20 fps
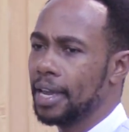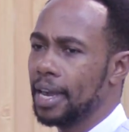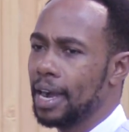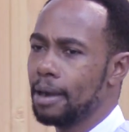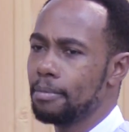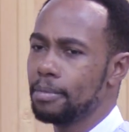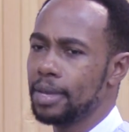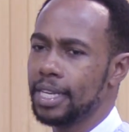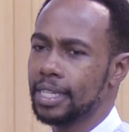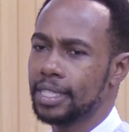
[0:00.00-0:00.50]

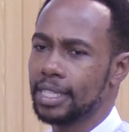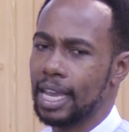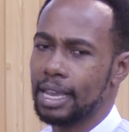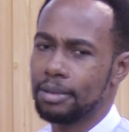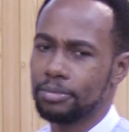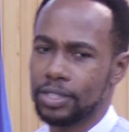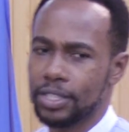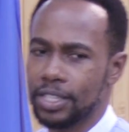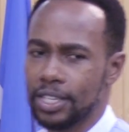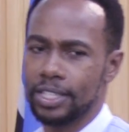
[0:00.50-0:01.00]
how many
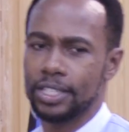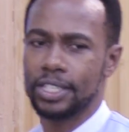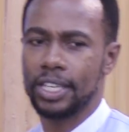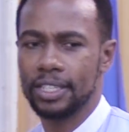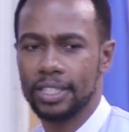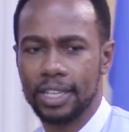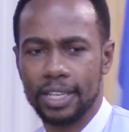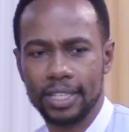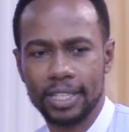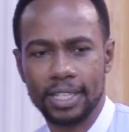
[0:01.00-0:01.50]
times did
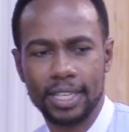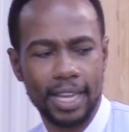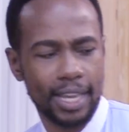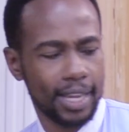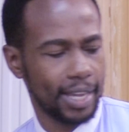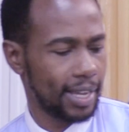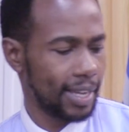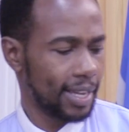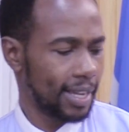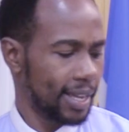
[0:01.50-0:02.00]
Jesus
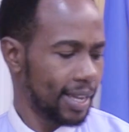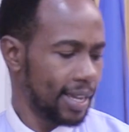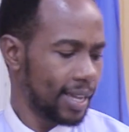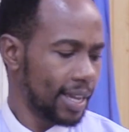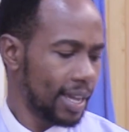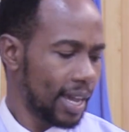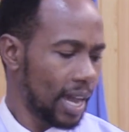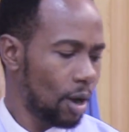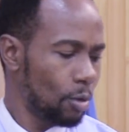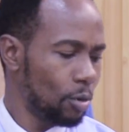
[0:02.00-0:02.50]
say,
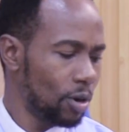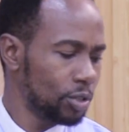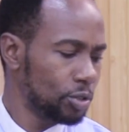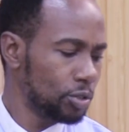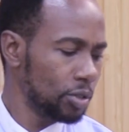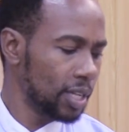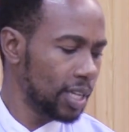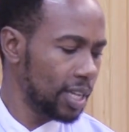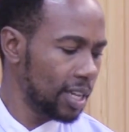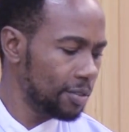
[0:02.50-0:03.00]
I want
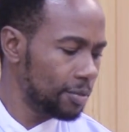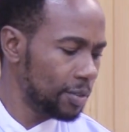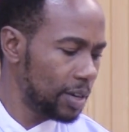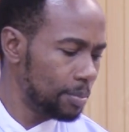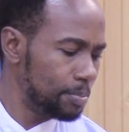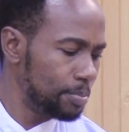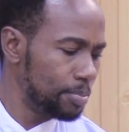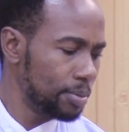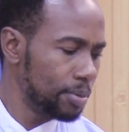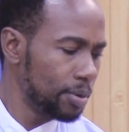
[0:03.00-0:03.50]
to give
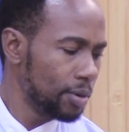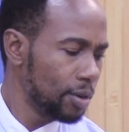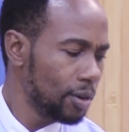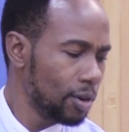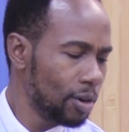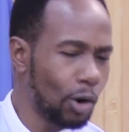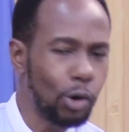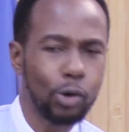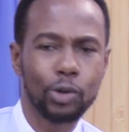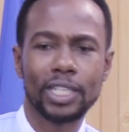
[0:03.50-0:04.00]
up
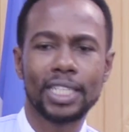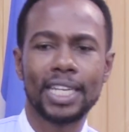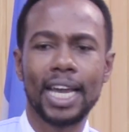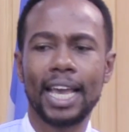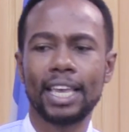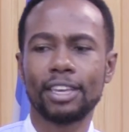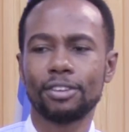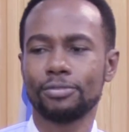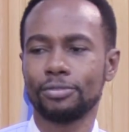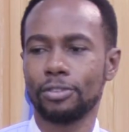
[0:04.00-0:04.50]
on
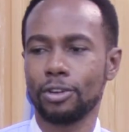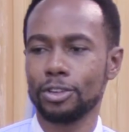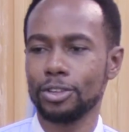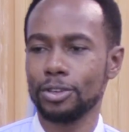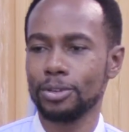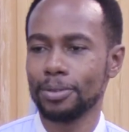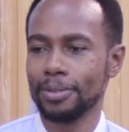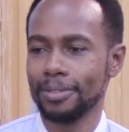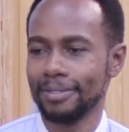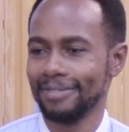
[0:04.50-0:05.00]
dying for
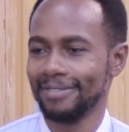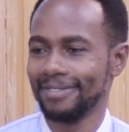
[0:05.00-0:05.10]
you?